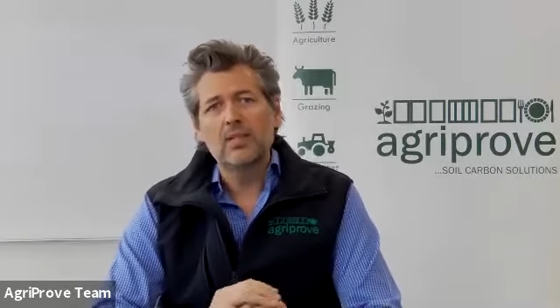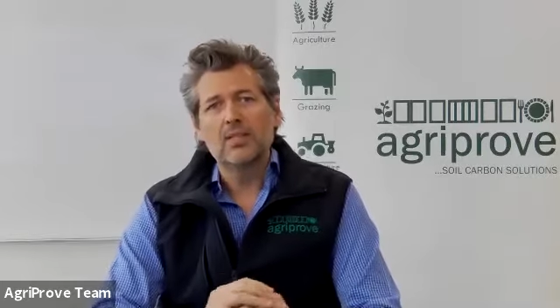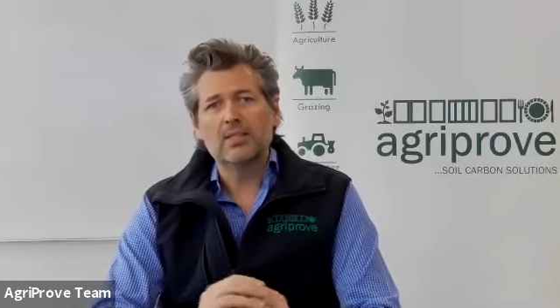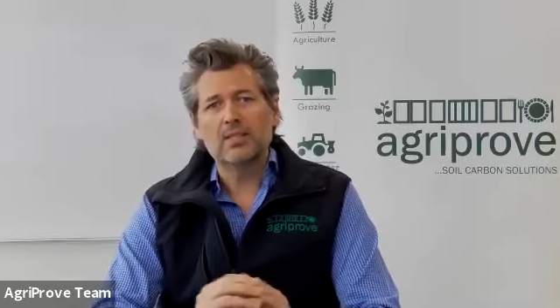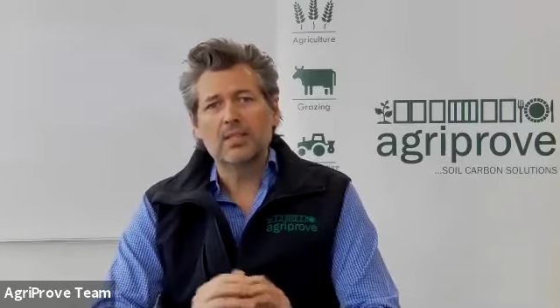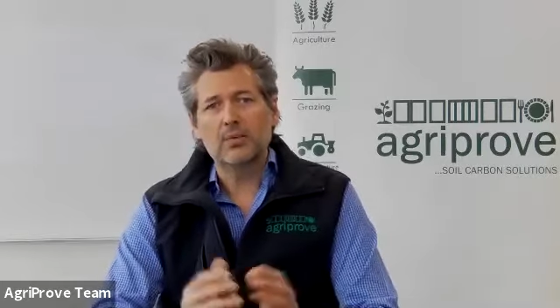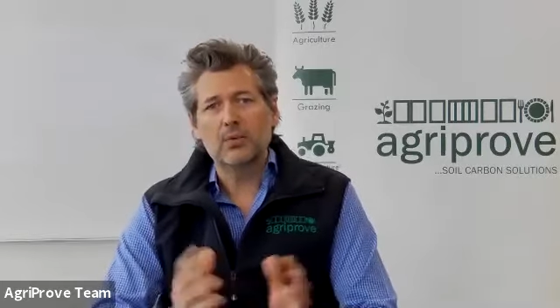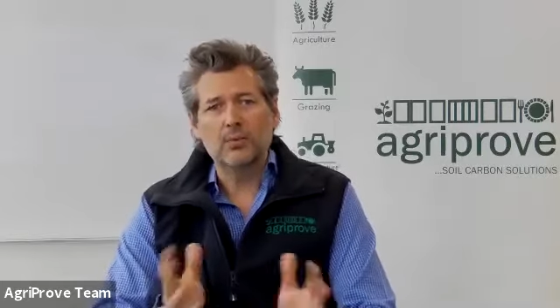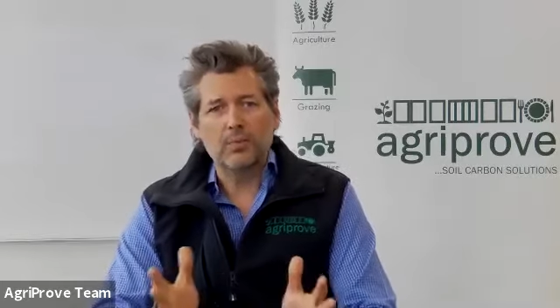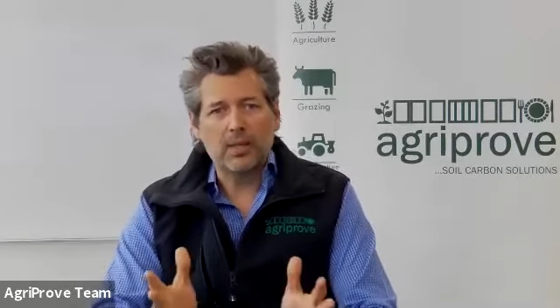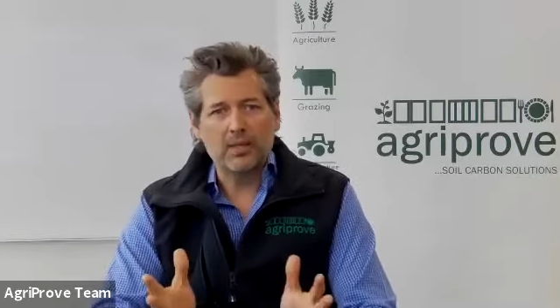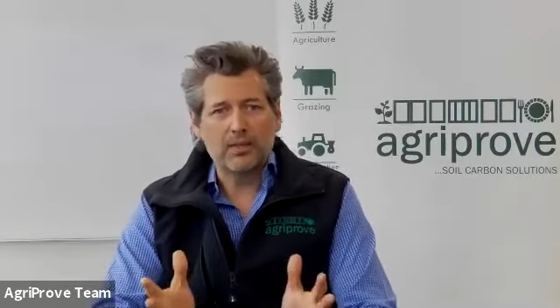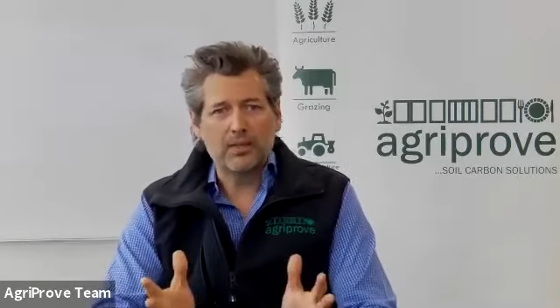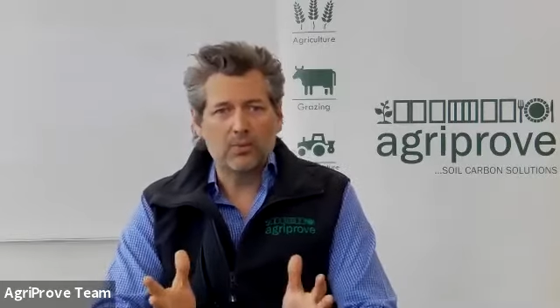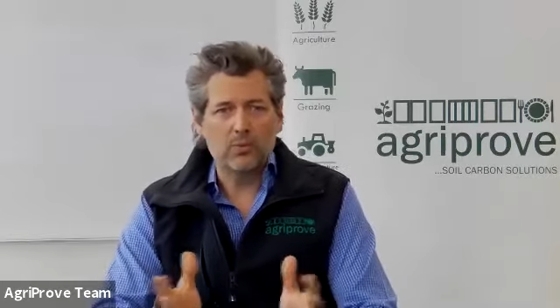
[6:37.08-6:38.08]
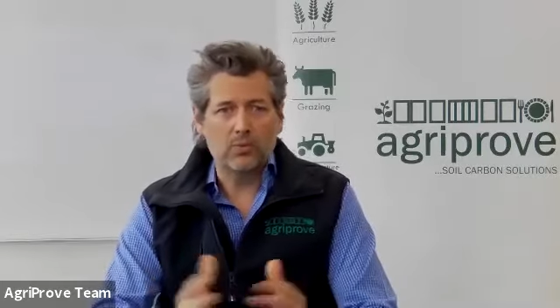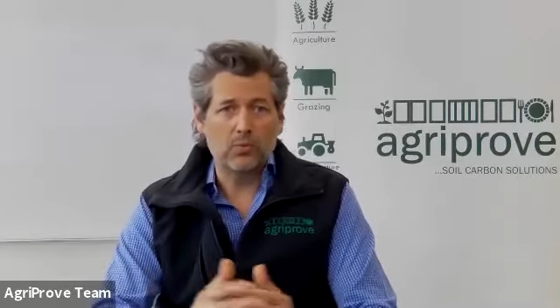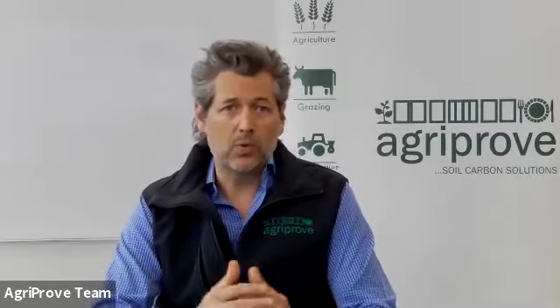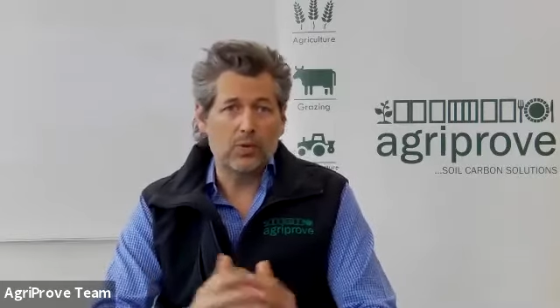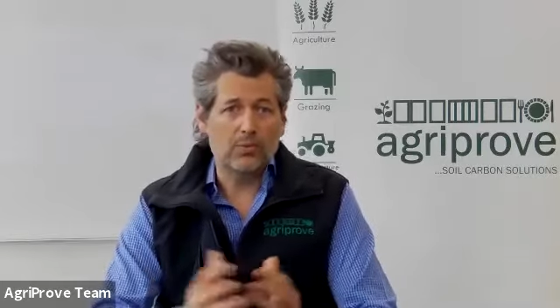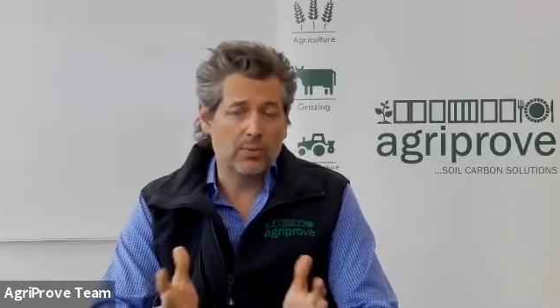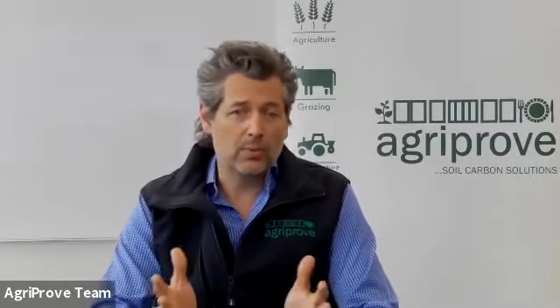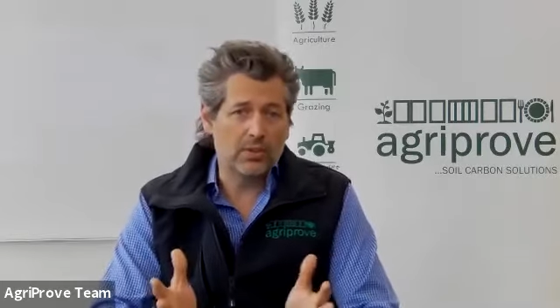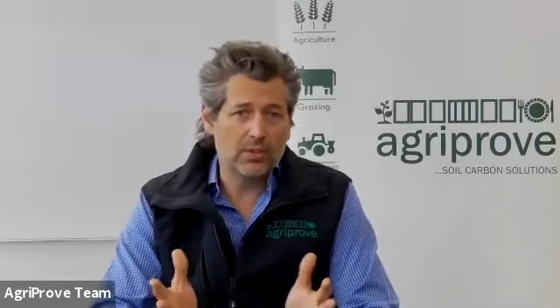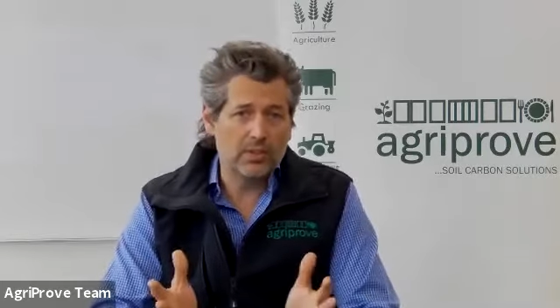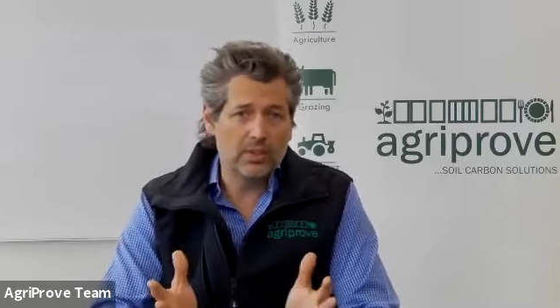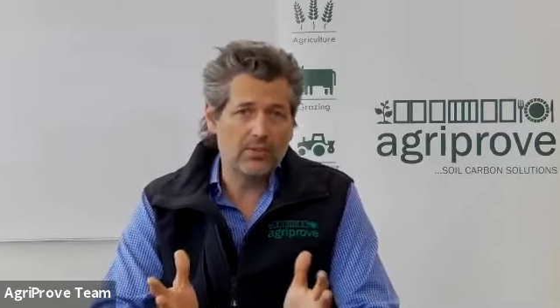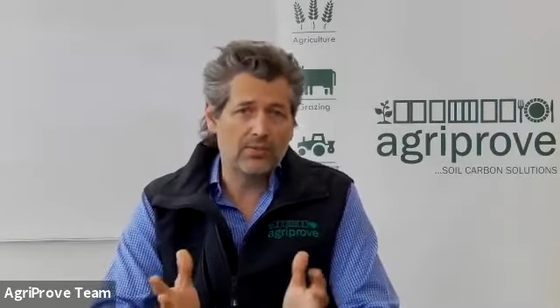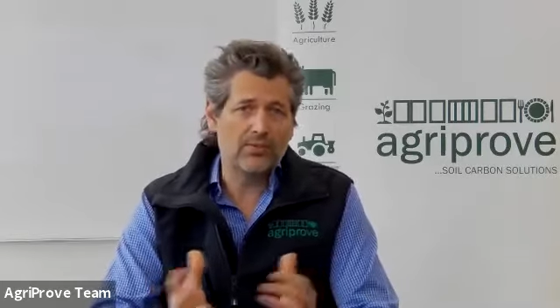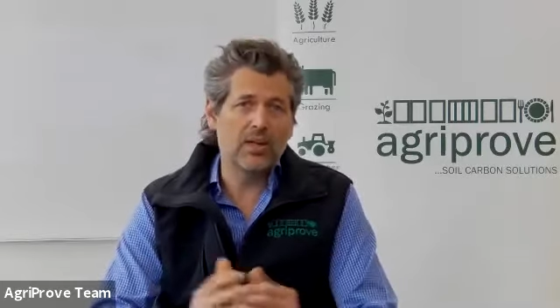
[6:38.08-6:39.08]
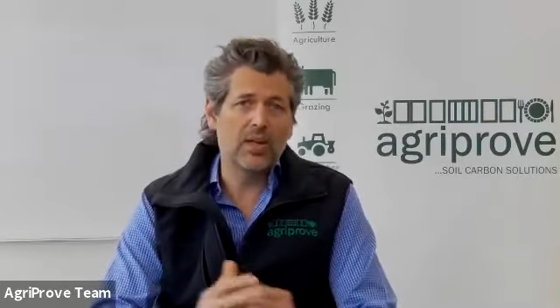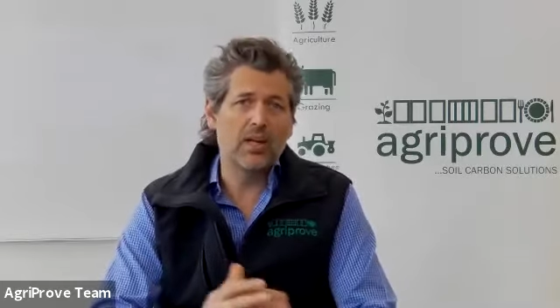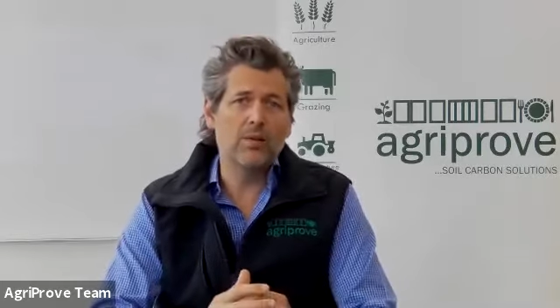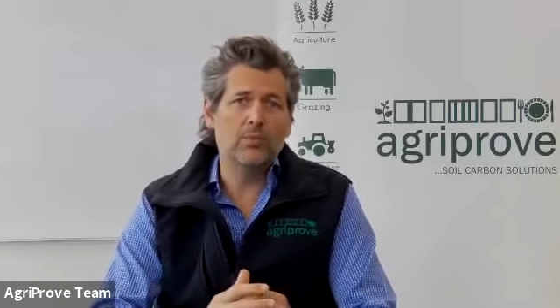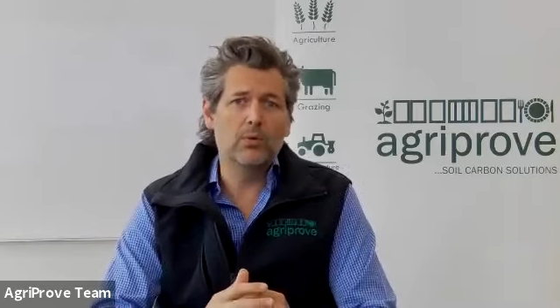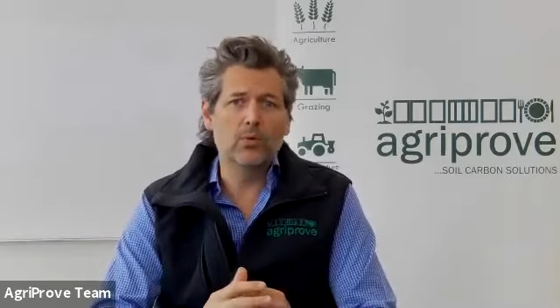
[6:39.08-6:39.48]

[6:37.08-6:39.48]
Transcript: say, well, Matthew, what if we want to sell the farm,